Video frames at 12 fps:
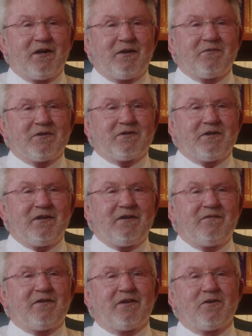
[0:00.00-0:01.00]
I
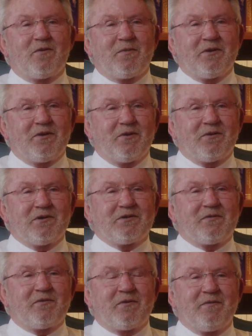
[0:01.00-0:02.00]
received. It opened doors
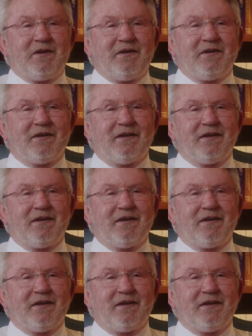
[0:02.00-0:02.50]
for me,